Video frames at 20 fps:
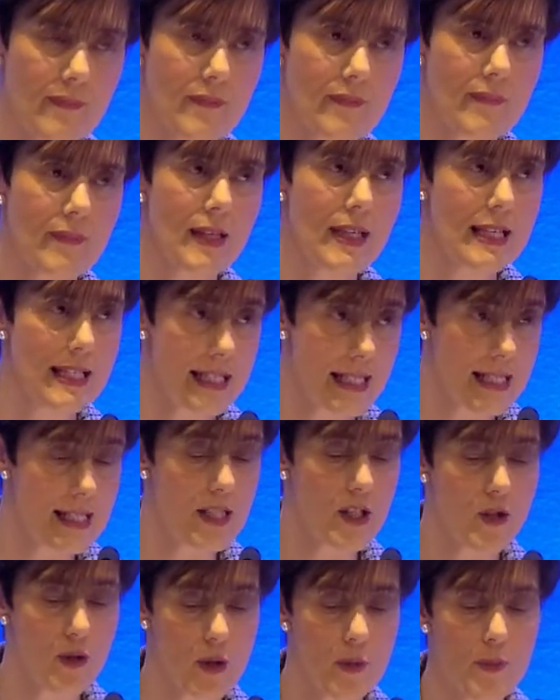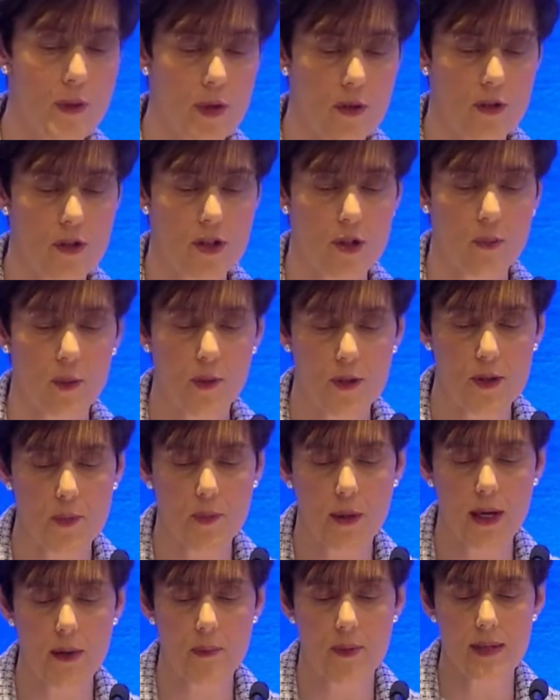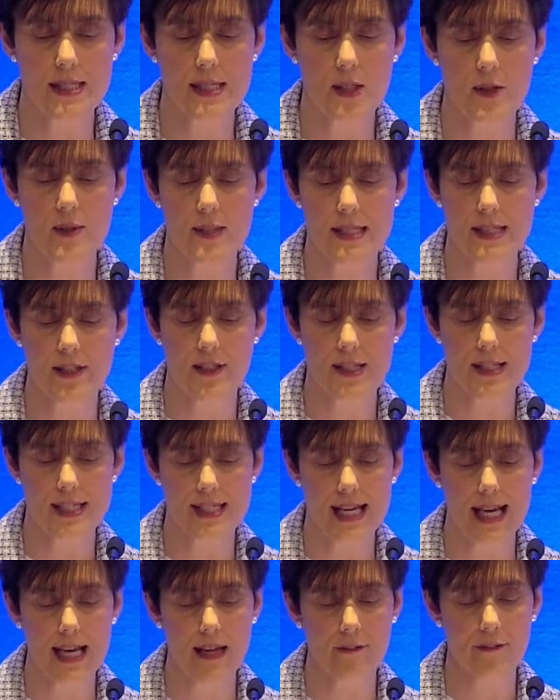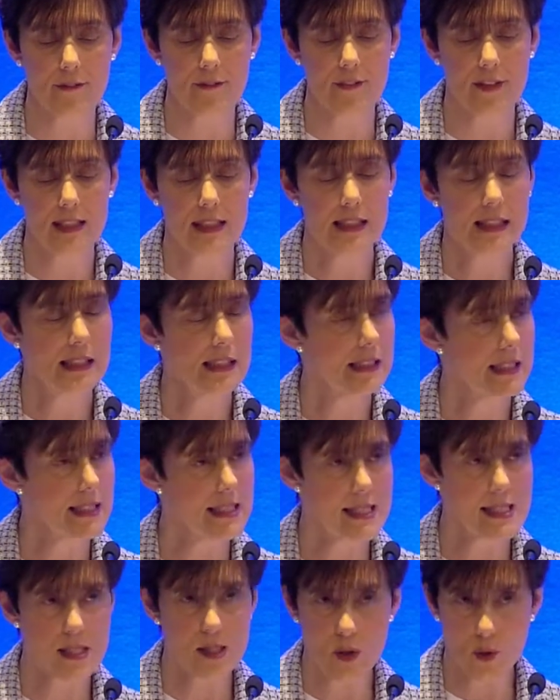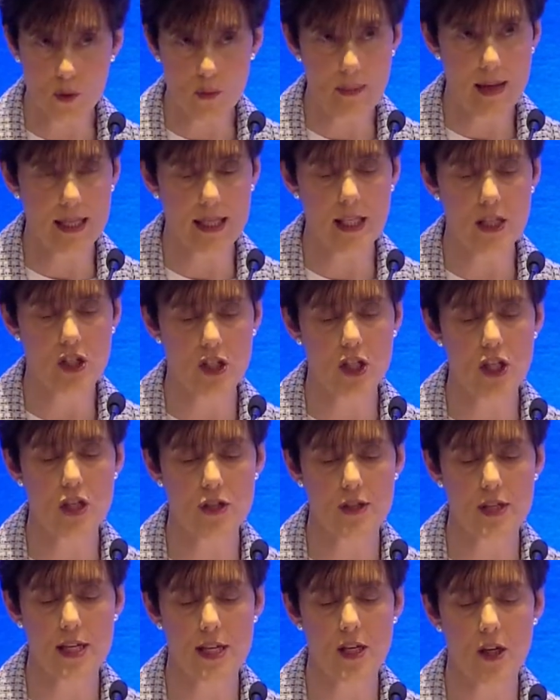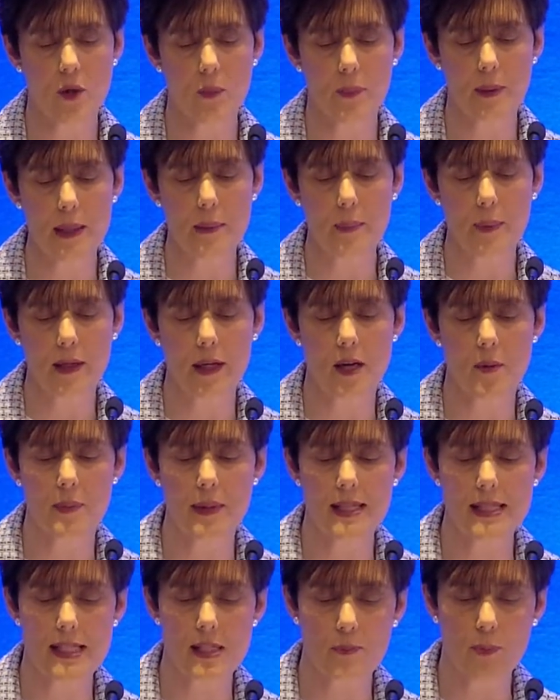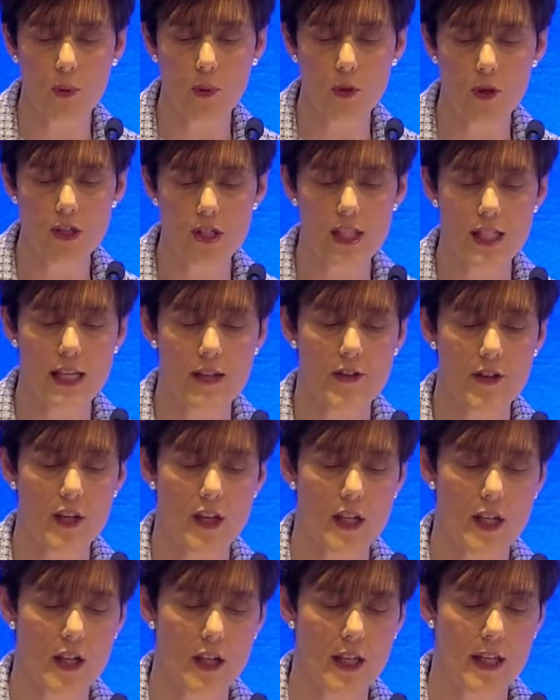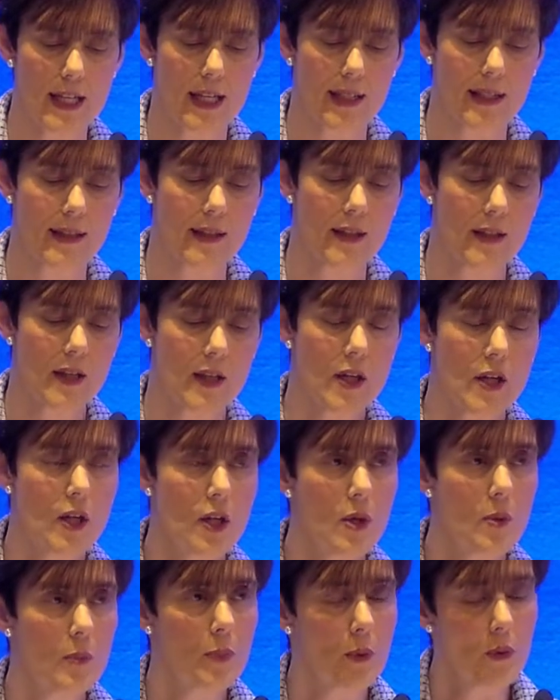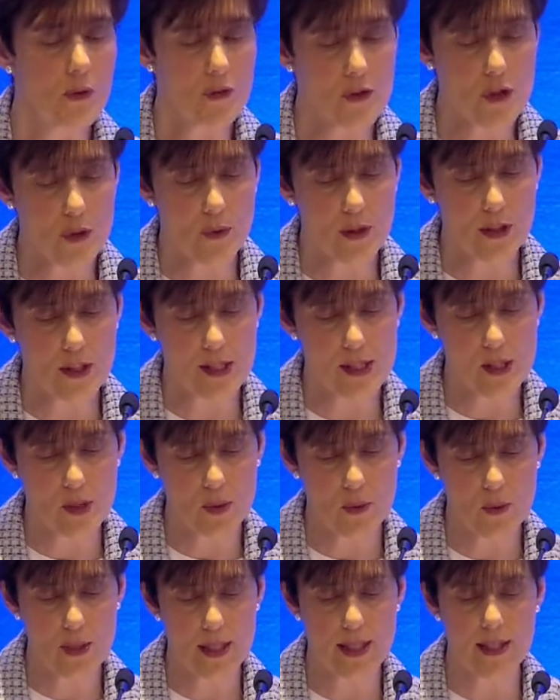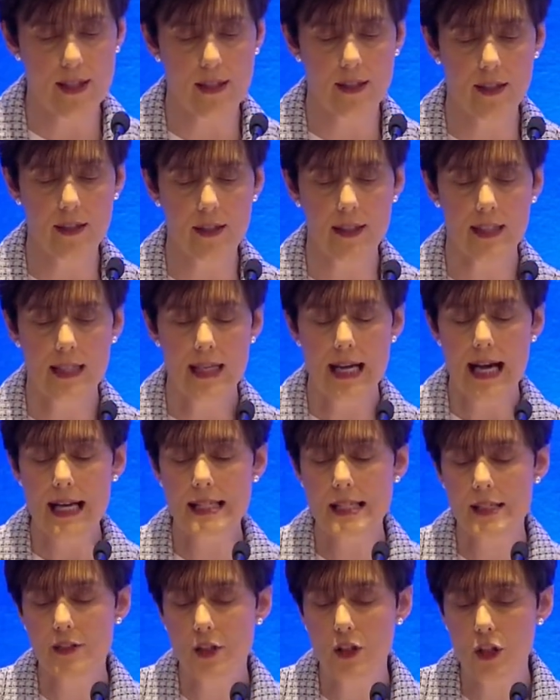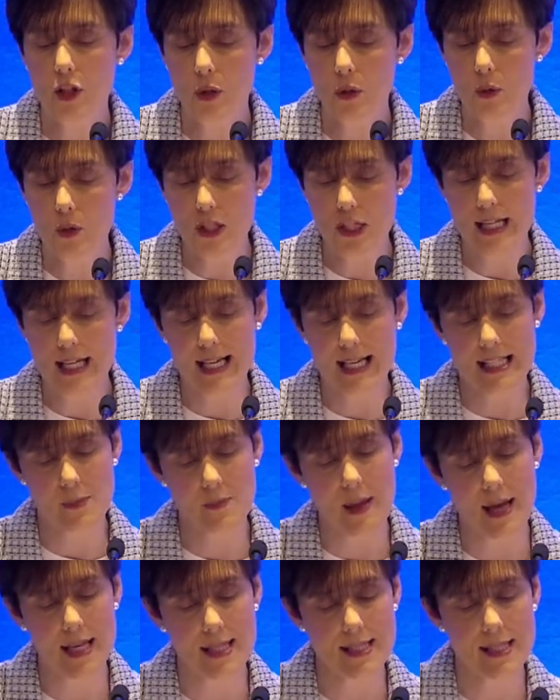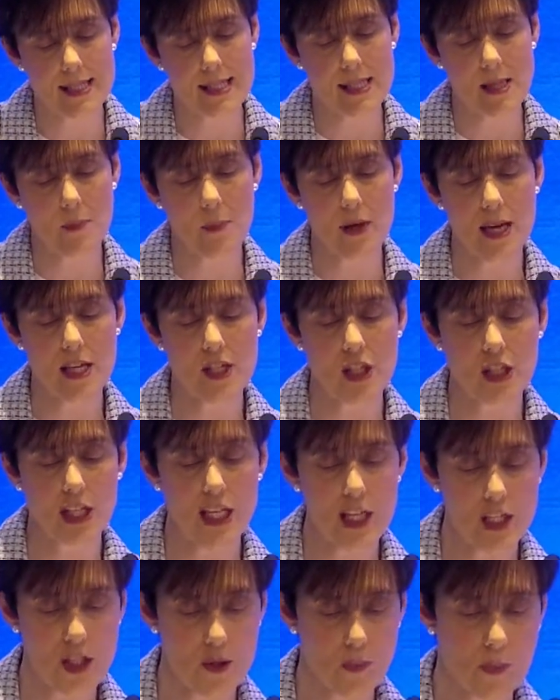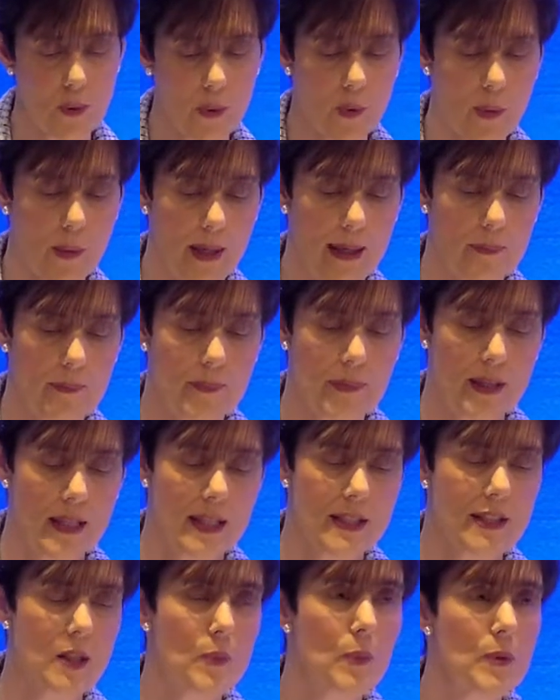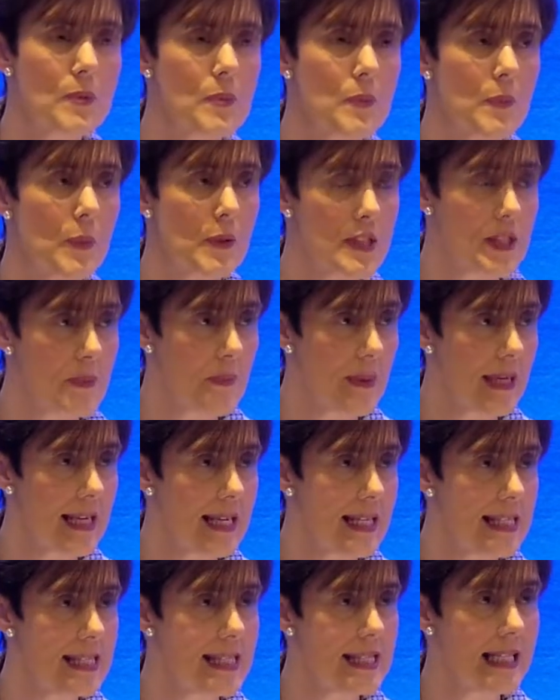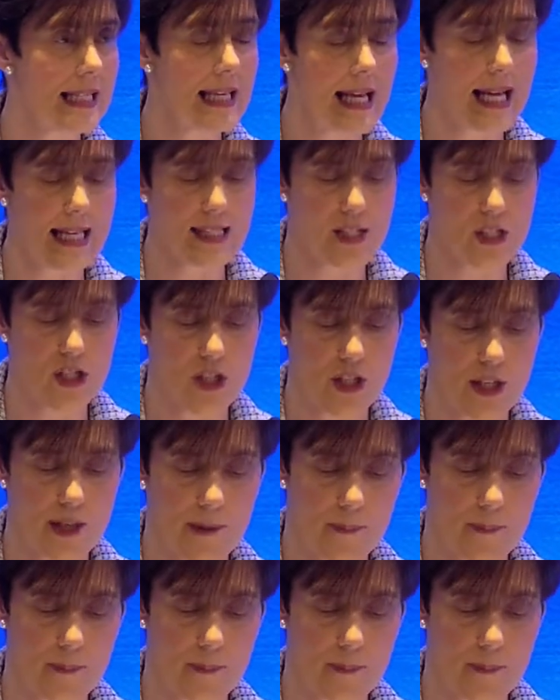It is a tribute to post-primary schools and their staff that so many children and young people are being supported in their learning, both during the school year and in the hugely expanded summer education programme that was put in place last year.